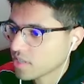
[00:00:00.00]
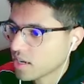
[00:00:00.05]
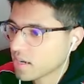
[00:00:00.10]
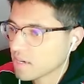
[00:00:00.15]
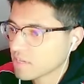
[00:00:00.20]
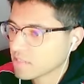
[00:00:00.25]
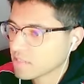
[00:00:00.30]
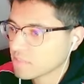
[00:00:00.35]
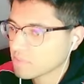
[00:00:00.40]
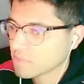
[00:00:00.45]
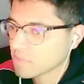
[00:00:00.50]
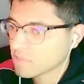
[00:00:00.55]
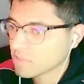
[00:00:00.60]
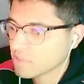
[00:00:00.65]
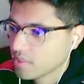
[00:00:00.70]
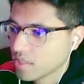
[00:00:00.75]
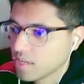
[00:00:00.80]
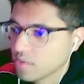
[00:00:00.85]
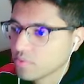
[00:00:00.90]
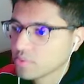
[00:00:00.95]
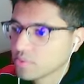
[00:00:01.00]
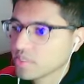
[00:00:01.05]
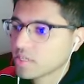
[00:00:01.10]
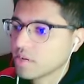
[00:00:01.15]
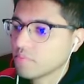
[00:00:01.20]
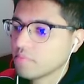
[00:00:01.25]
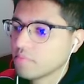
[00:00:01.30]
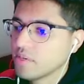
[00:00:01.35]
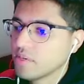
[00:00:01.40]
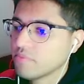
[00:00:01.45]
eyes, bro. I thought he was like
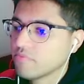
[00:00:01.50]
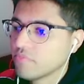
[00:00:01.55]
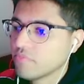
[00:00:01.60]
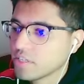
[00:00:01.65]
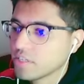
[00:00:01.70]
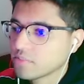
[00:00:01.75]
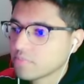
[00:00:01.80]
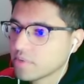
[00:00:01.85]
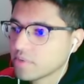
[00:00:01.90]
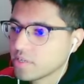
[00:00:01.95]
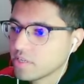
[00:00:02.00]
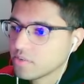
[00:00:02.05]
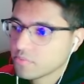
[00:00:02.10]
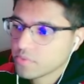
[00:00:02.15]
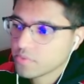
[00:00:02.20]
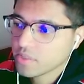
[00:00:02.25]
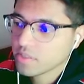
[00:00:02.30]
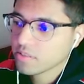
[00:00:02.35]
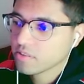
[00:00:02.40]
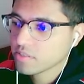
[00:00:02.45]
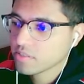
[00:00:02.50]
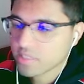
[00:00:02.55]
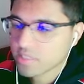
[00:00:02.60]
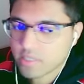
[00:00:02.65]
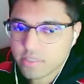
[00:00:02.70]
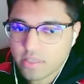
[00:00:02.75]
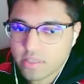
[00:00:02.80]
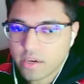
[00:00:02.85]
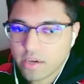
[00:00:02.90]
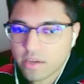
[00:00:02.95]
a meme face, but he really looks
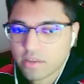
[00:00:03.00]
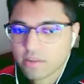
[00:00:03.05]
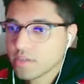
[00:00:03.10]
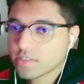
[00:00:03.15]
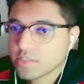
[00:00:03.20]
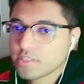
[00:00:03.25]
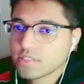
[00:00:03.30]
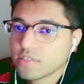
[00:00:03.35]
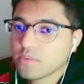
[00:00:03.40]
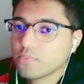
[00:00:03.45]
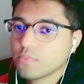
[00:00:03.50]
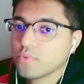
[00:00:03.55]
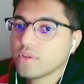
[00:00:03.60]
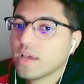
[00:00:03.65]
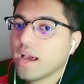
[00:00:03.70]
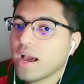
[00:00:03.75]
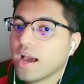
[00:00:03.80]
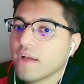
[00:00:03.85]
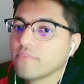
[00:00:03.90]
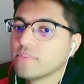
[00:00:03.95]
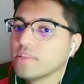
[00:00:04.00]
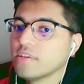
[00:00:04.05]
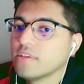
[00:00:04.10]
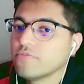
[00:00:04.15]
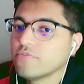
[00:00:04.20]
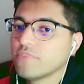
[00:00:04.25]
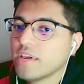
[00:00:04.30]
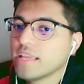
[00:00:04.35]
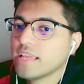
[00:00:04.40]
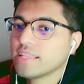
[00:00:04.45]
like that. Next up, we have the
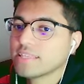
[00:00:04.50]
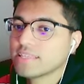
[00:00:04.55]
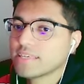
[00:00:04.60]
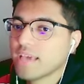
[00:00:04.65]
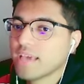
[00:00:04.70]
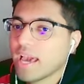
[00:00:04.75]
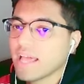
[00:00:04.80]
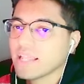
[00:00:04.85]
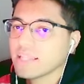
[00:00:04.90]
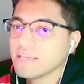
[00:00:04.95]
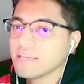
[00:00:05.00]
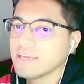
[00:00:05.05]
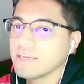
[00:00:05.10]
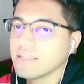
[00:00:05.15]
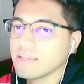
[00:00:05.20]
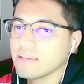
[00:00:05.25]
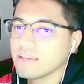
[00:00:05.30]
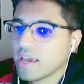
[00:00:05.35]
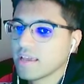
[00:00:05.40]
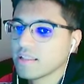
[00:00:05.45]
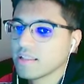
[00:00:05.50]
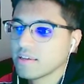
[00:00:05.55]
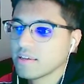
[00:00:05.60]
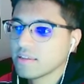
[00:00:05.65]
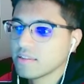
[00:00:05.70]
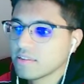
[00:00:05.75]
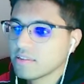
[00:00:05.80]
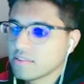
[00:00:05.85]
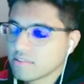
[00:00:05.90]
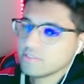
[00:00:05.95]
Fate Khalid,
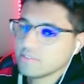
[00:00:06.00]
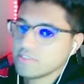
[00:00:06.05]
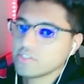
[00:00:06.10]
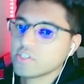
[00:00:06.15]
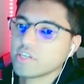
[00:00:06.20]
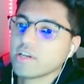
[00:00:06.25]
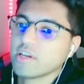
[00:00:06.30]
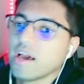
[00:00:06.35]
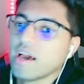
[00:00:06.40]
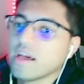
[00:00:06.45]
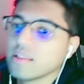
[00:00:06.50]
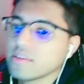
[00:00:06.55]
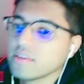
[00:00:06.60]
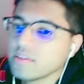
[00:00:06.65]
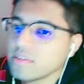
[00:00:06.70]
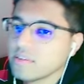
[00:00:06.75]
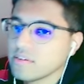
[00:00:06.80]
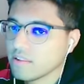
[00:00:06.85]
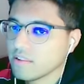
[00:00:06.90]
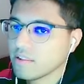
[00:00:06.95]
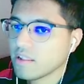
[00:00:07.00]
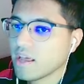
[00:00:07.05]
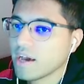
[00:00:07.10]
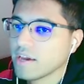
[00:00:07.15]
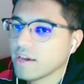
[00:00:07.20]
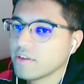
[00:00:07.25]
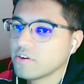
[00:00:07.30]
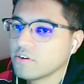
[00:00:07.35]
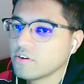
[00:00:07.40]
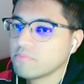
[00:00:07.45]
DJ Khalid,
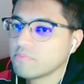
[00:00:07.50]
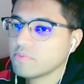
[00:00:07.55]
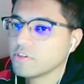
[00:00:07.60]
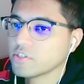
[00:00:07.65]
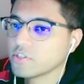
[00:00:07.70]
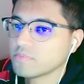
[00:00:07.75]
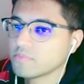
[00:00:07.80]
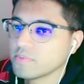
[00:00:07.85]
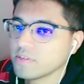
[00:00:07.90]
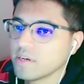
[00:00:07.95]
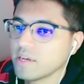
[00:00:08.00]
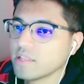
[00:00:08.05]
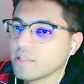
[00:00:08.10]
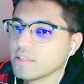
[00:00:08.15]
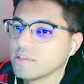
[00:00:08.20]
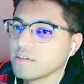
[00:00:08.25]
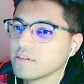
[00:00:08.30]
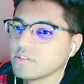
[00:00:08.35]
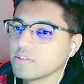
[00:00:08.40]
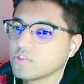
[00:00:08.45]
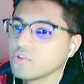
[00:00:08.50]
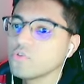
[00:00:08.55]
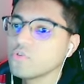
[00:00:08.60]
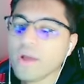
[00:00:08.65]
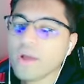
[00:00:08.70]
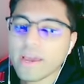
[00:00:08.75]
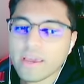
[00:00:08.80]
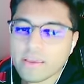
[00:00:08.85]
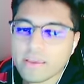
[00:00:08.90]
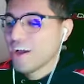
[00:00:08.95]
Liner, Prisma, Ilya,
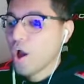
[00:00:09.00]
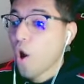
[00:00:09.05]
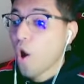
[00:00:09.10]
2-8.